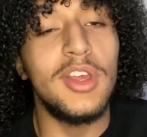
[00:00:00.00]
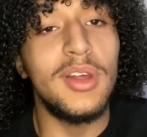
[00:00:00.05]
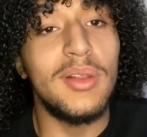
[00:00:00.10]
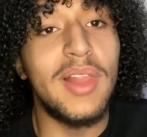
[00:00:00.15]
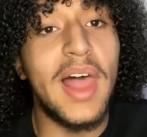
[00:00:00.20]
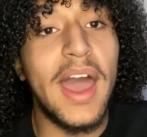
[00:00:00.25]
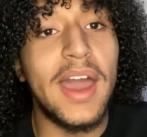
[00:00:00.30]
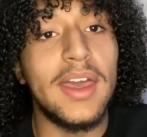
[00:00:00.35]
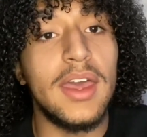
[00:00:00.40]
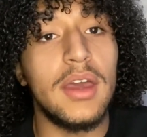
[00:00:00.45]

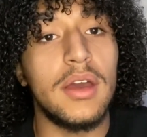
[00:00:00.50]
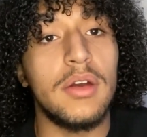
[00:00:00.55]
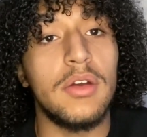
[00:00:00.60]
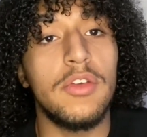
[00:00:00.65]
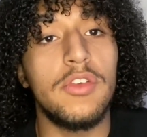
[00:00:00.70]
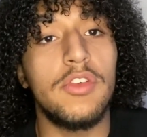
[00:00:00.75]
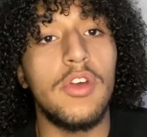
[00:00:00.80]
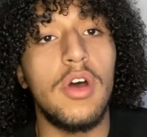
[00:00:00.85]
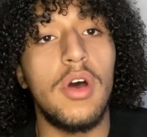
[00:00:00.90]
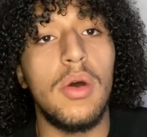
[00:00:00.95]
lacking.
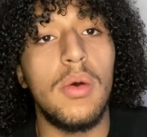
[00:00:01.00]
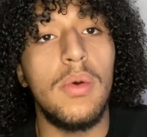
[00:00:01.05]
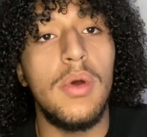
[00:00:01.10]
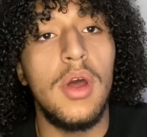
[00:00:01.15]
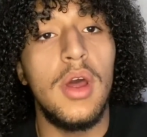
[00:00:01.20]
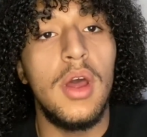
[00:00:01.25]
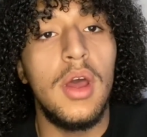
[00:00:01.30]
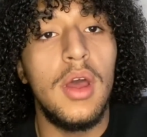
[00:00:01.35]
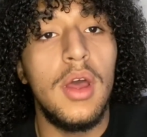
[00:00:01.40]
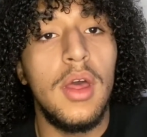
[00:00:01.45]
So,
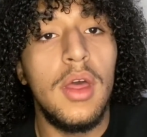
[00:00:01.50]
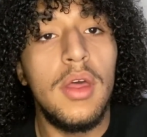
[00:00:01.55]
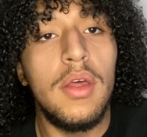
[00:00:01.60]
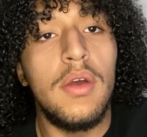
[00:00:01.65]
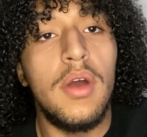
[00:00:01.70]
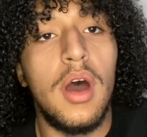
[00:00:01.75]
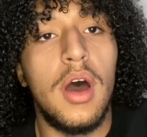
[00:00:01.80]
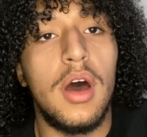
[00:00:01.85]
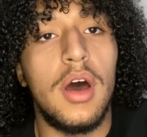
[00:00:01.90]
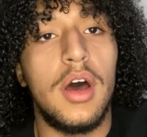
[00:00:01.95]

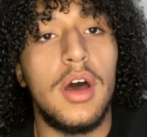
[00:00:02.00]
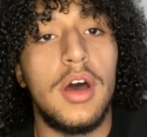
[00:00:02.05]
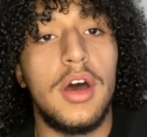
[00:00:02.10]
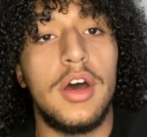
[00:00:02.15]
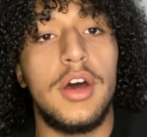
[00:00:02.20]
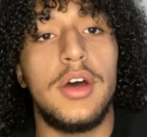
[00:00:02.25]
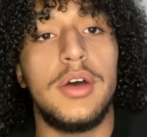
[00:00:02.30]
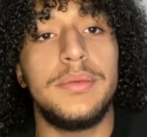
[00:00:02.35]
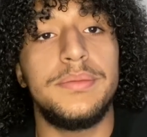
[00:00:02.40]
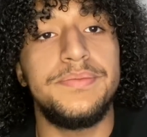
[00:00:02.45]

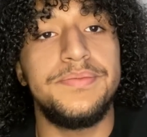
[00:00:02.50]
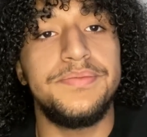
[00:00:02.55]
uh,